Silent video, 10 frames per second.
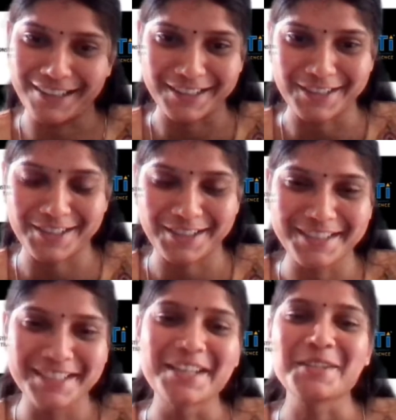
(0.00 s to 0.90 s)
Hareesh.
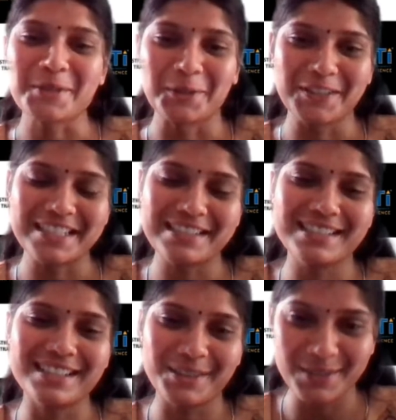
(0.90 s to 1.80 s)
So, ma'am. This is
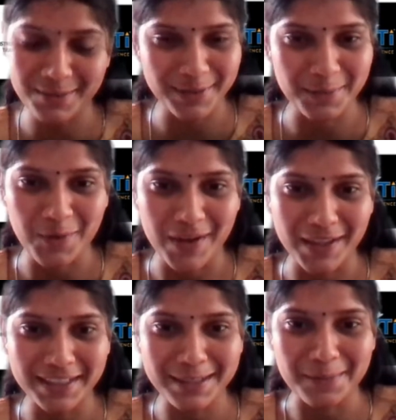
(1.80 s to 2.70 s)
Aruna from
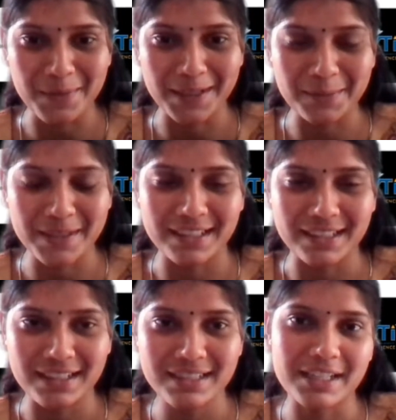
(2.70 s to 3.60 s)
Quality Department,
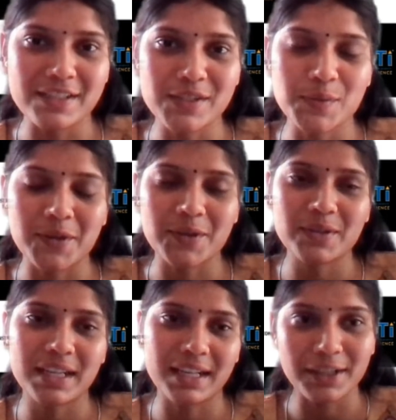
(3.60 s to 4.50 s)
Hareesh. I just want to
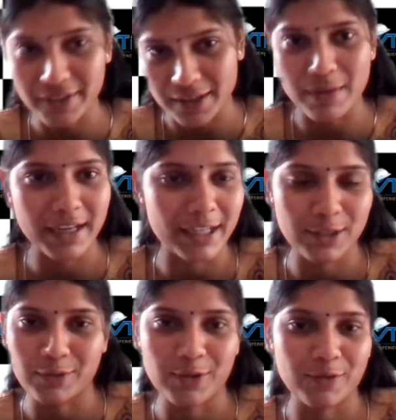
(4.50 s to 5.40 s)
take a feedback
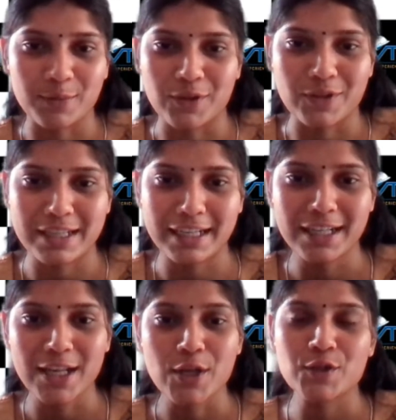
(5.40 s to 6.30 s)
interview from your side.
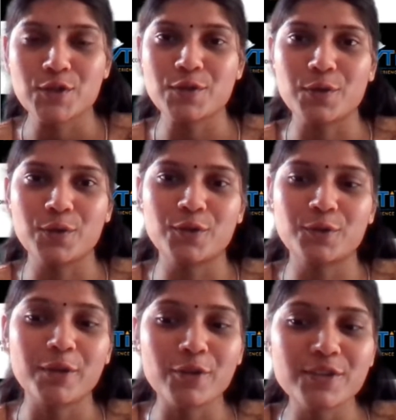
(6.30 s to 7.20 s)
So,
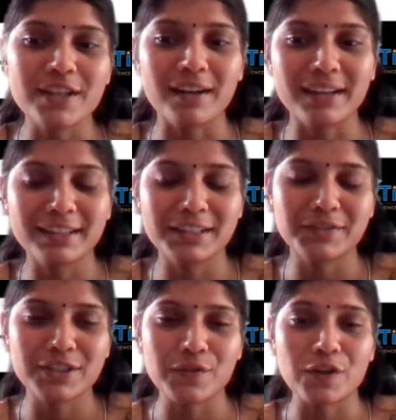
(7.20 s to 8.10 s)
before starting that,
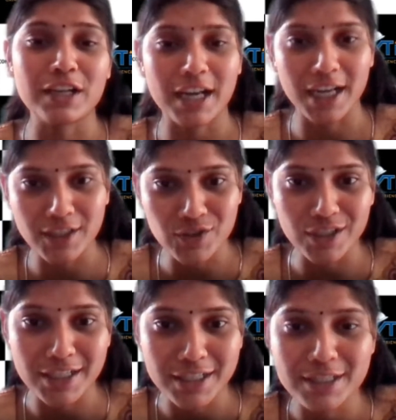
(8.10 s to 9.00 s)
first of all,
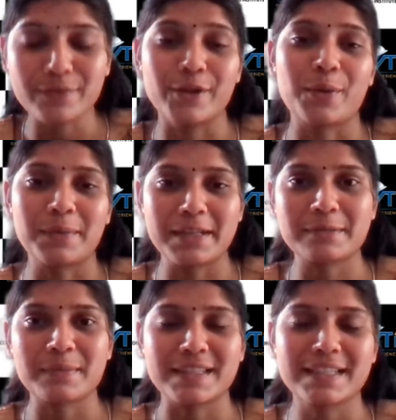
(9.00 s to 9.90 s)
congratulations for your
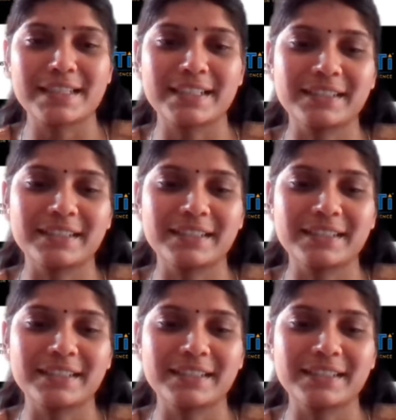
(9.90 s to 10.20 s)
placements.